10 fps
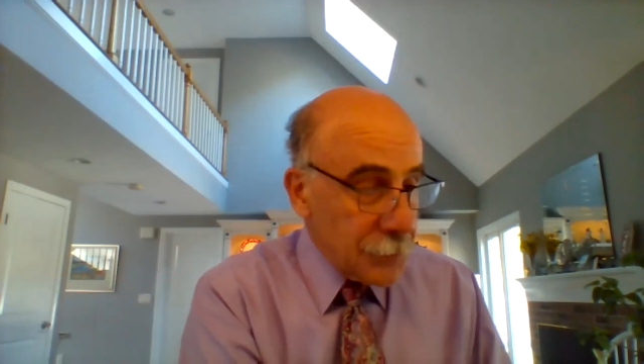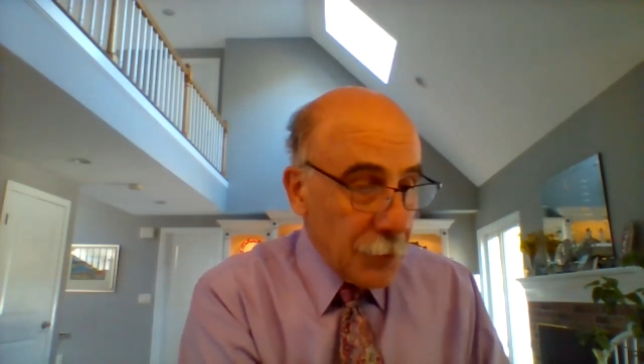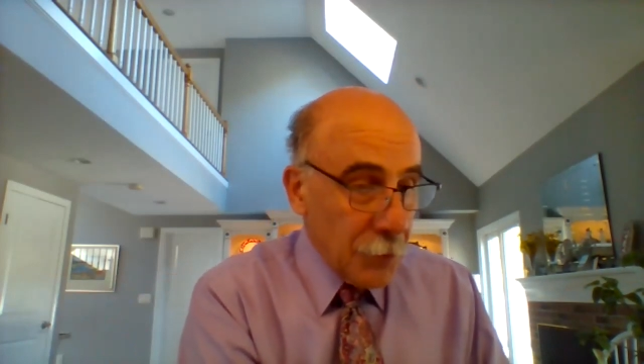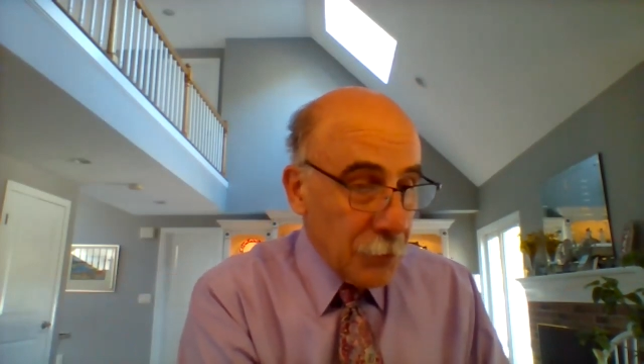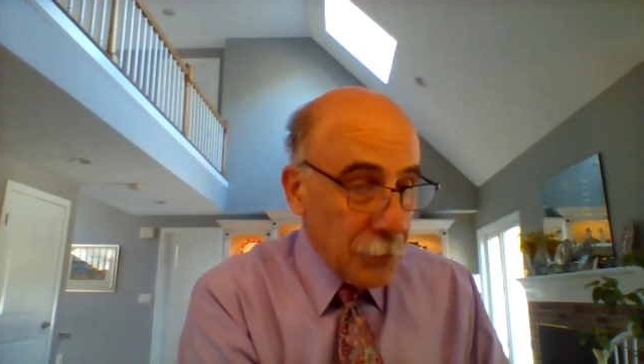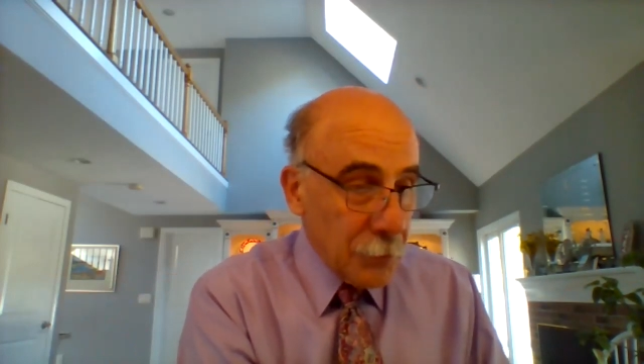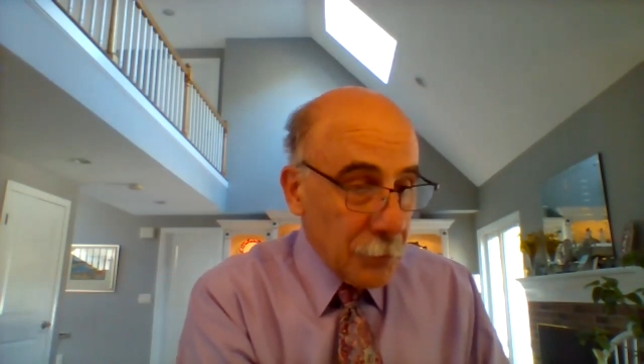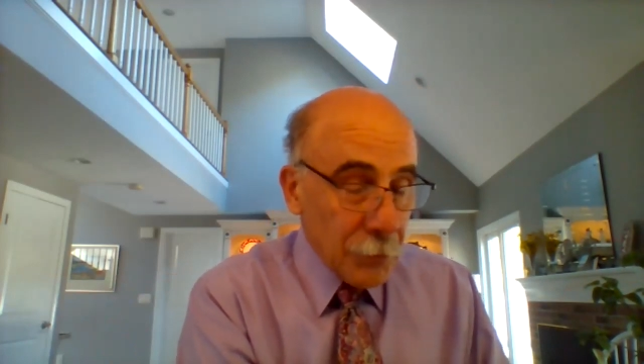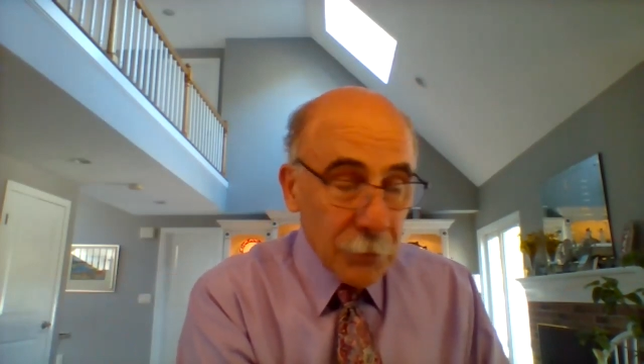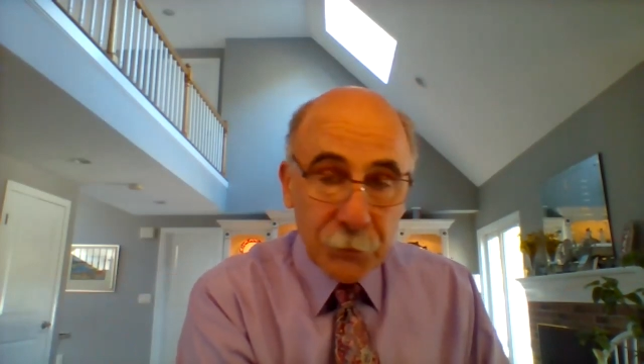So
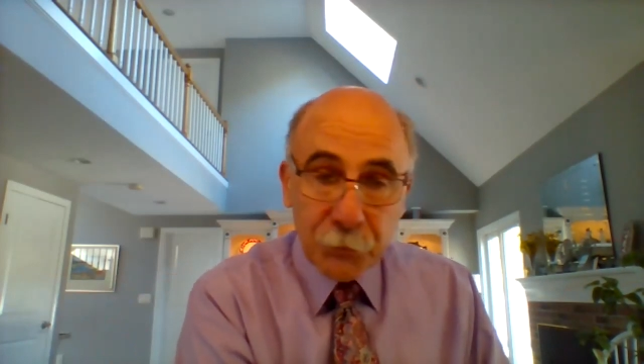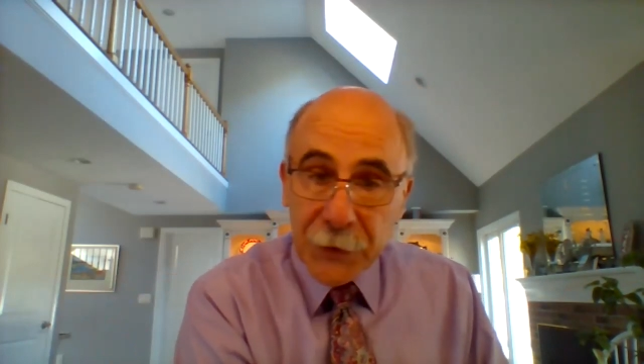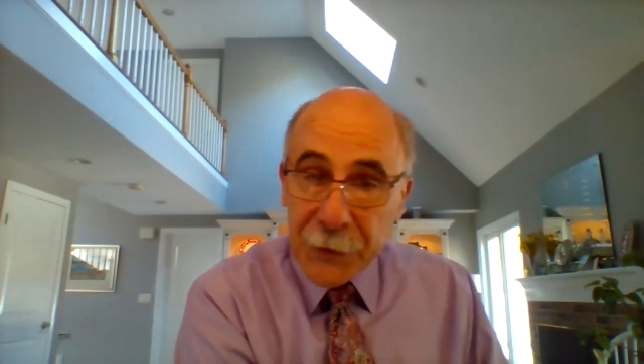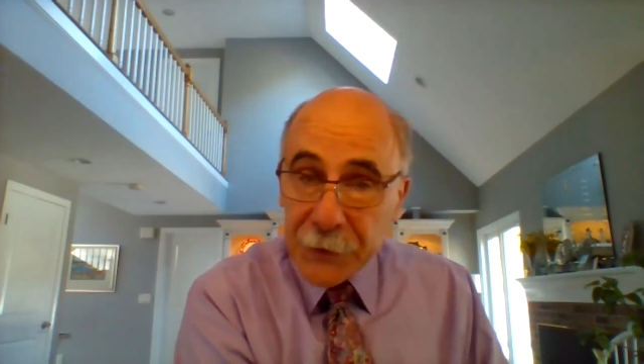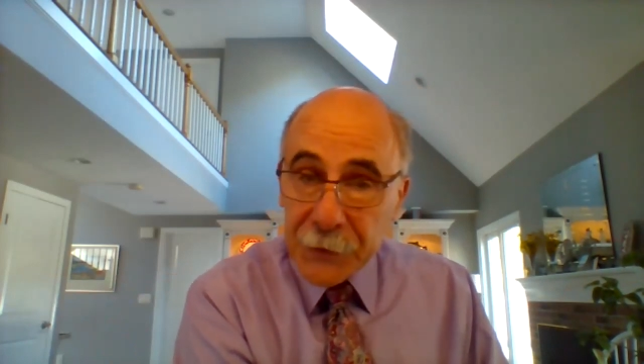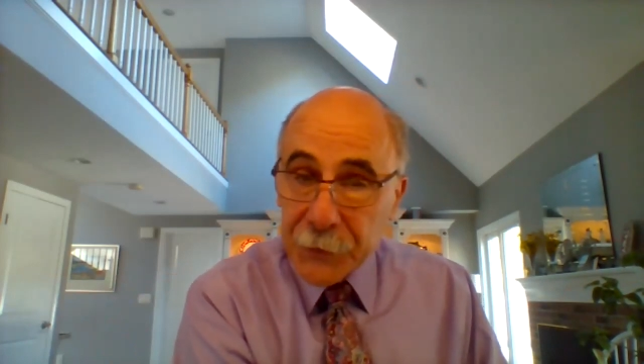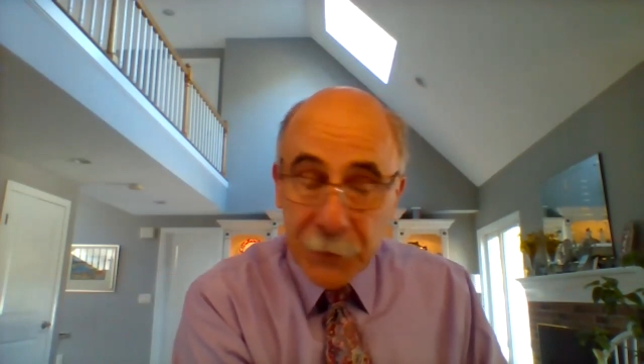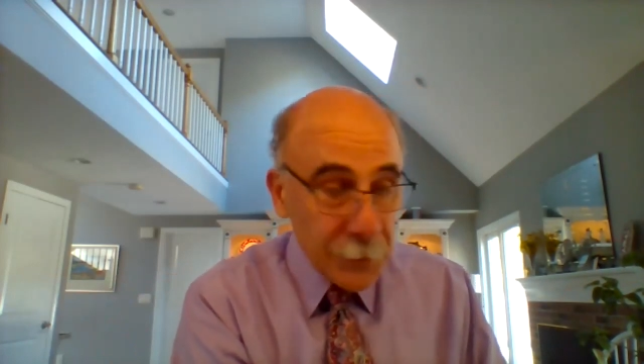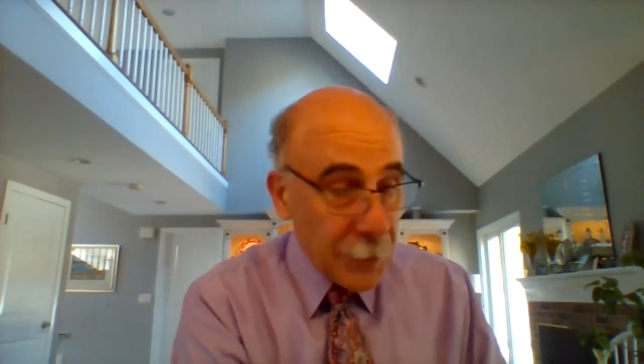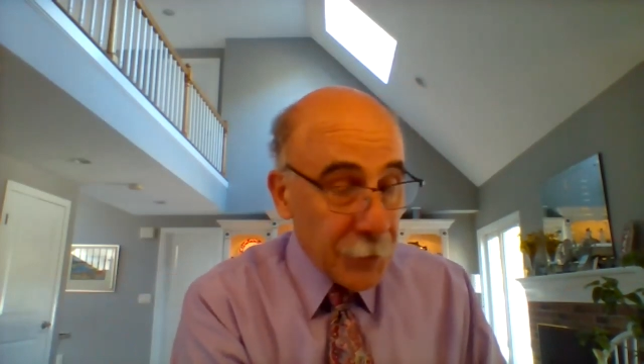please
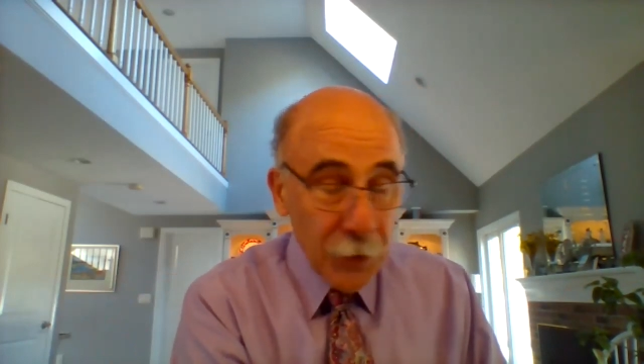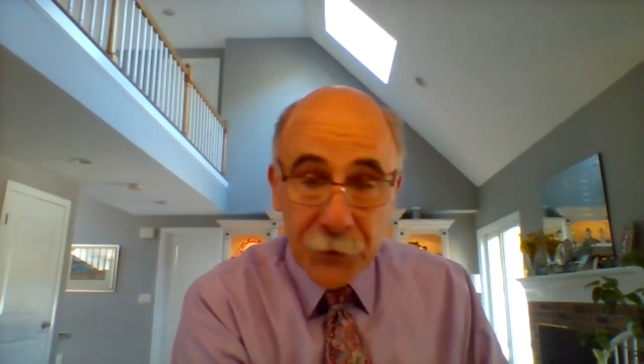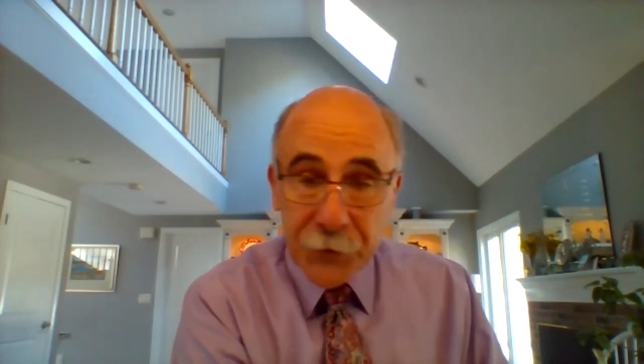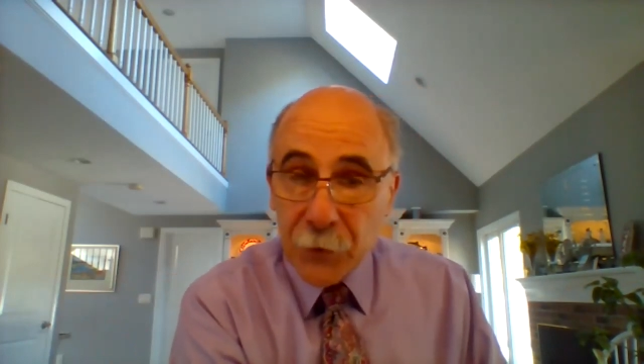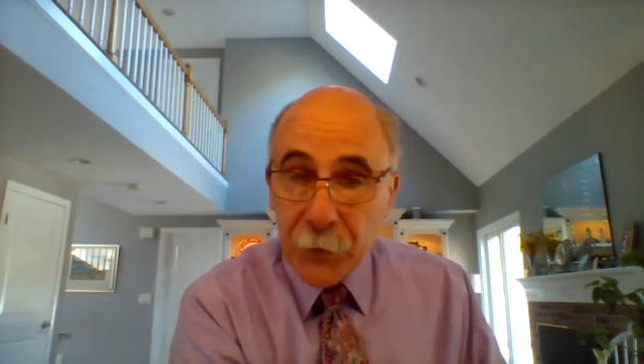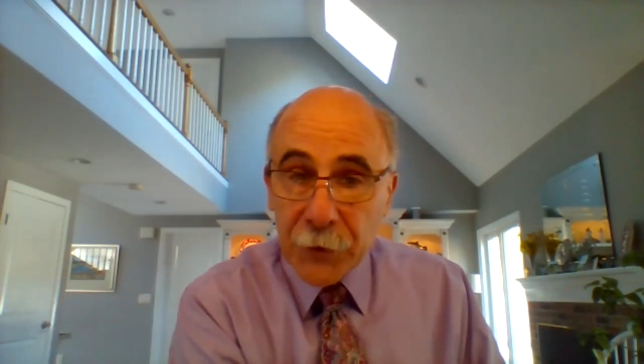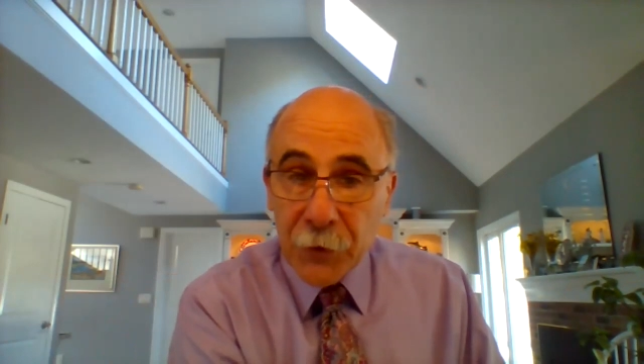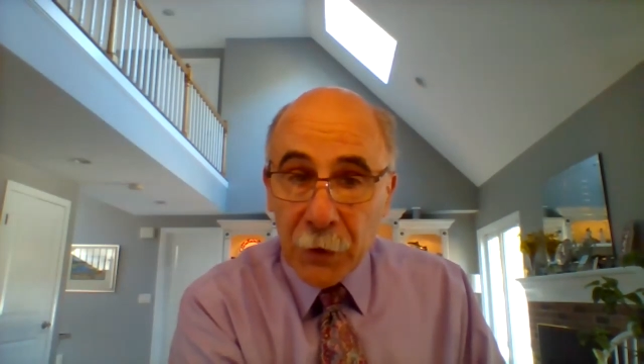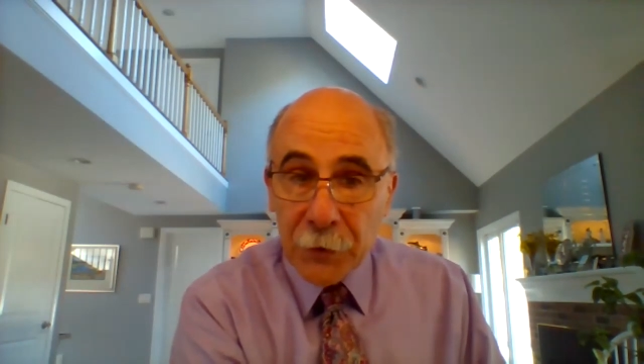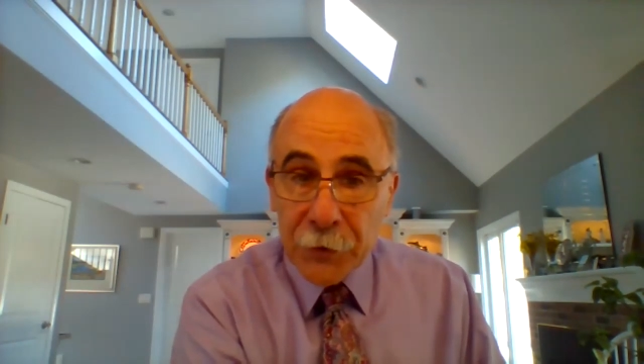let me also
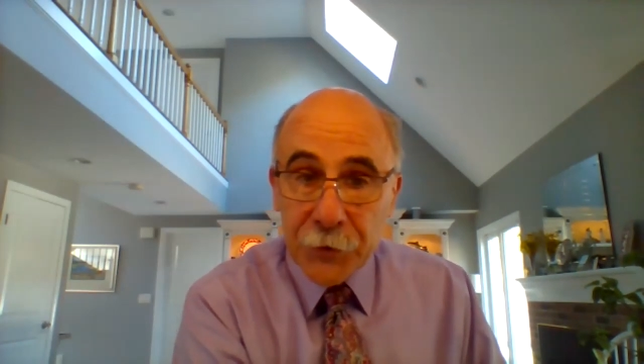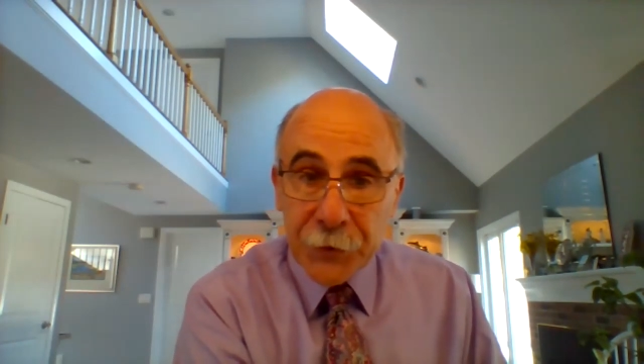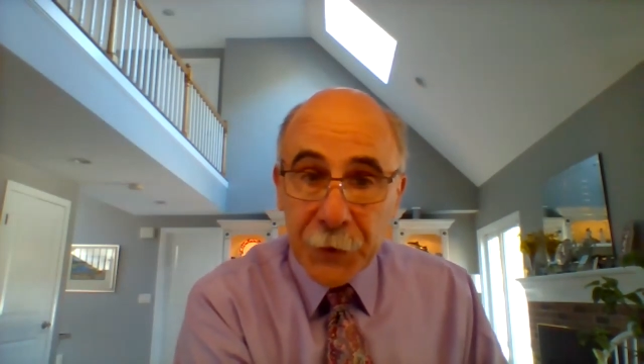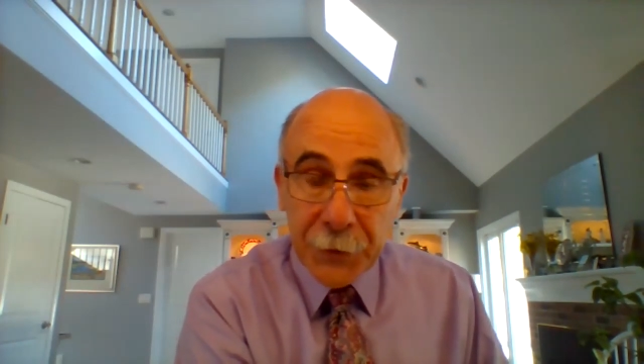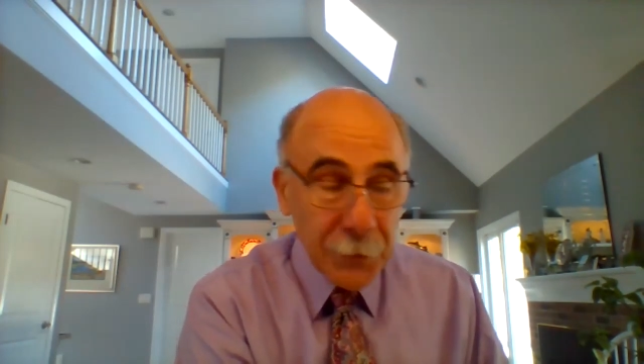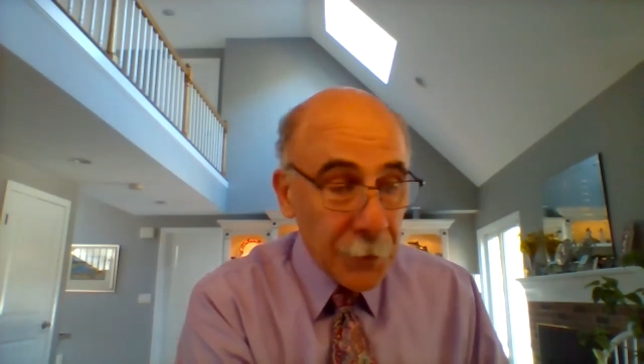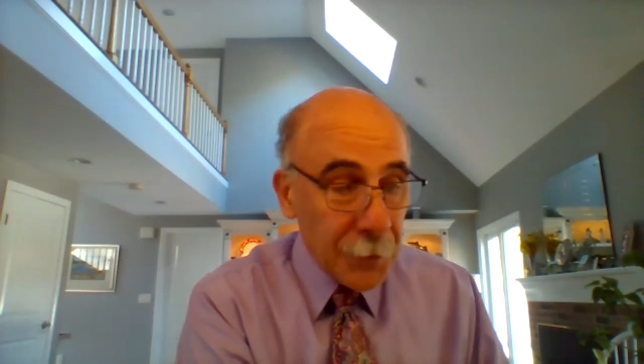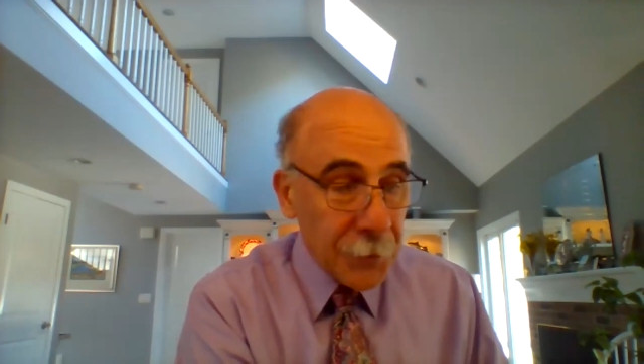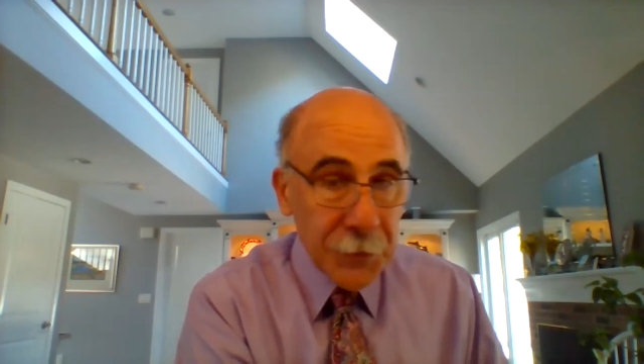acknowledge that uh,